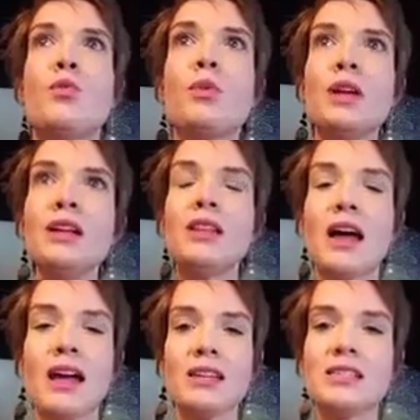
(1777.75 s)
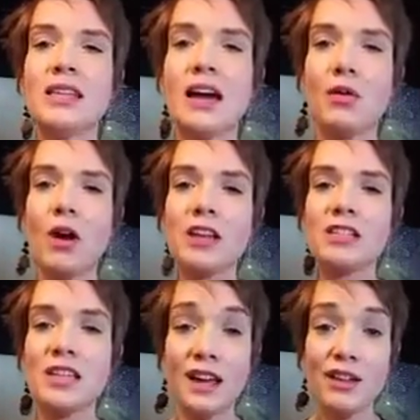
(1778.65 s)
realize that
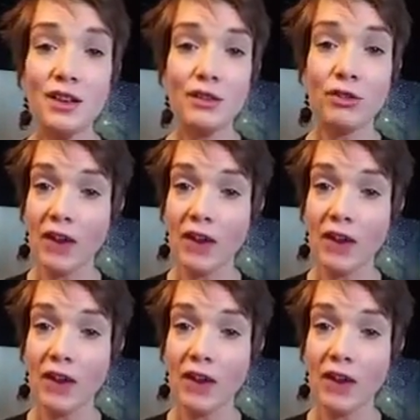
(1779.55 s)
until you